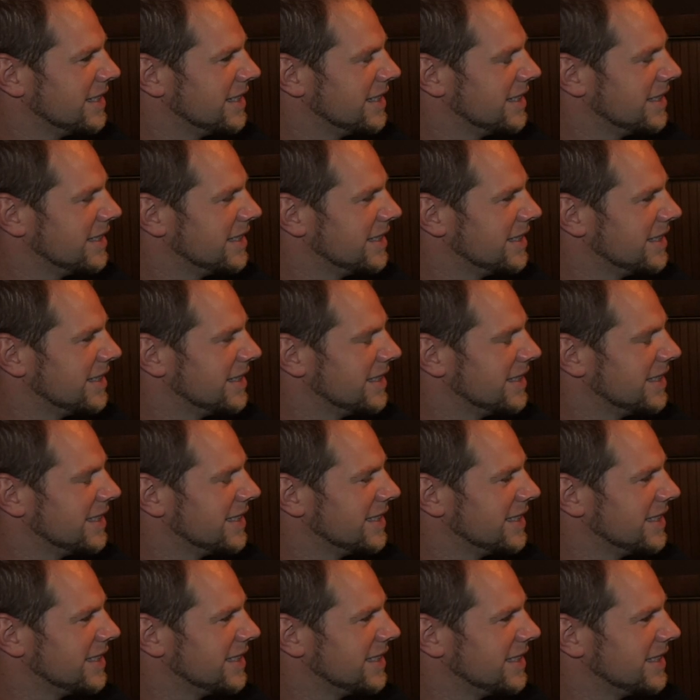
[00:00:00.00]

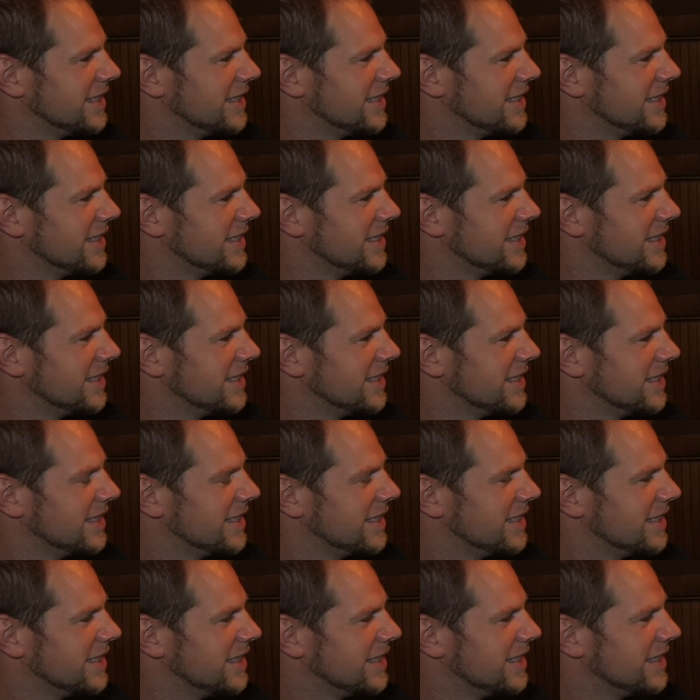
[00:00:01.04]

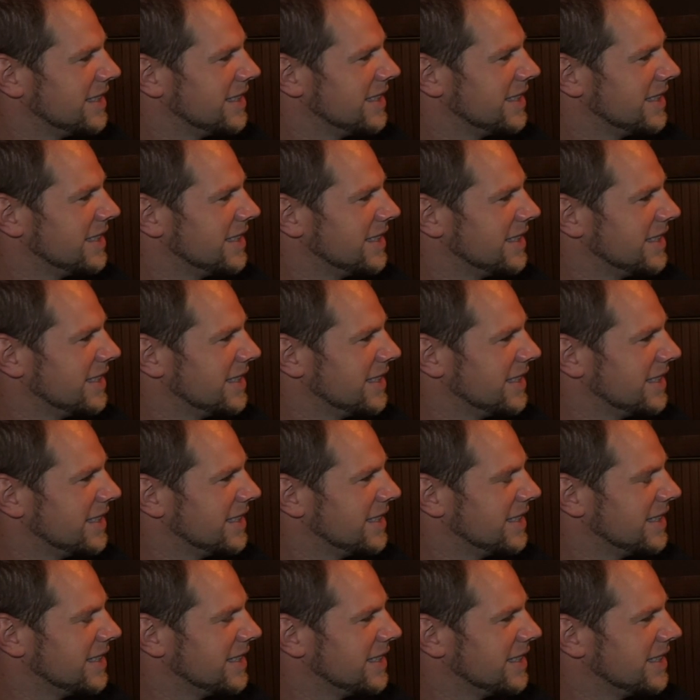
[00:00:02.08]

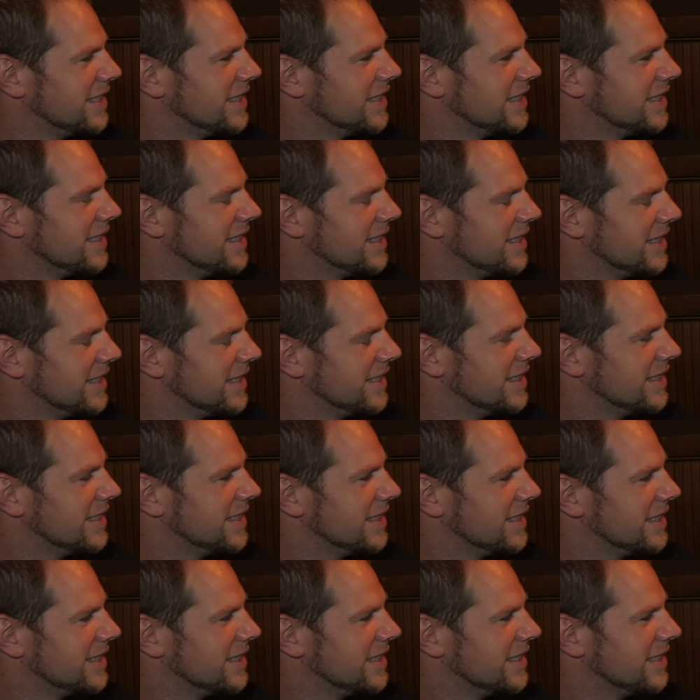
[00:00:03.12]

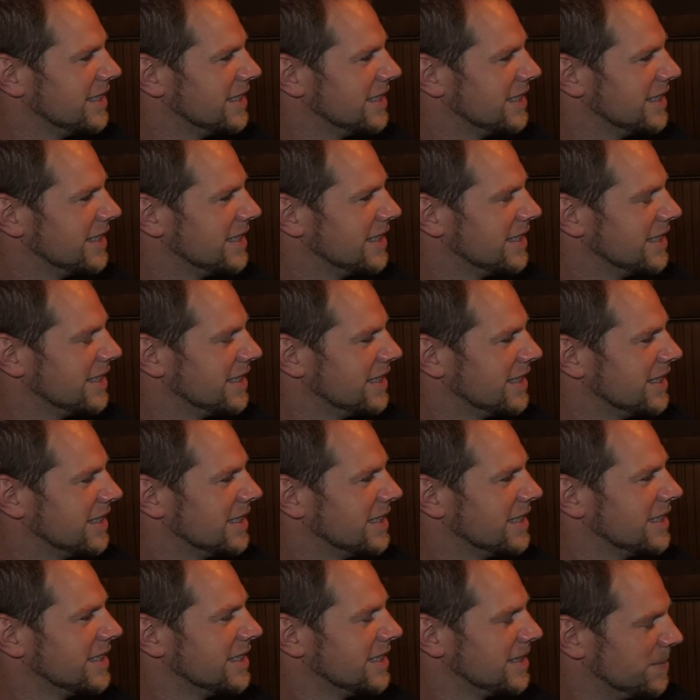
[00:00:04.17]

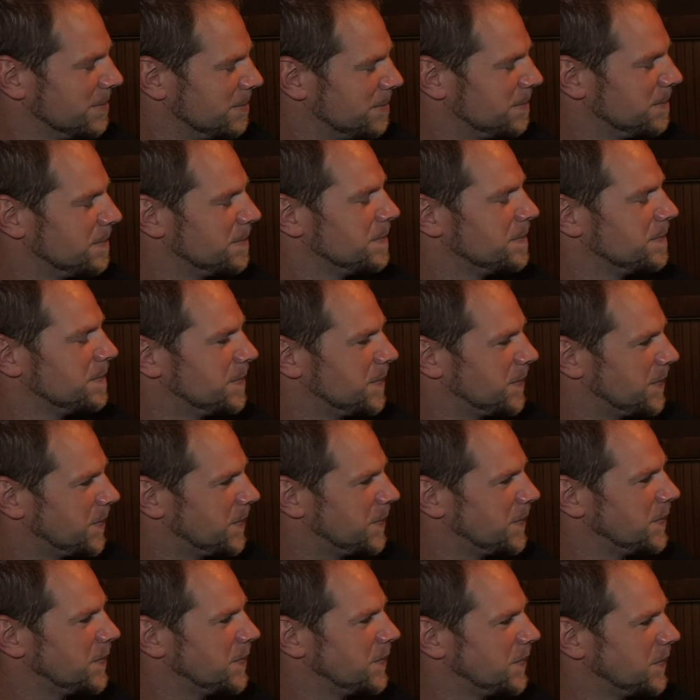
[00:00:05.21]

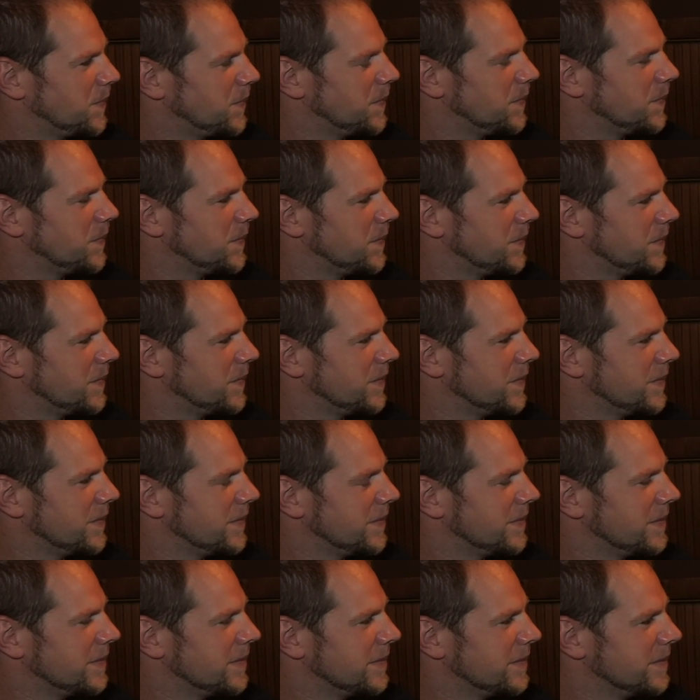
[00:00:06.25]
(silent)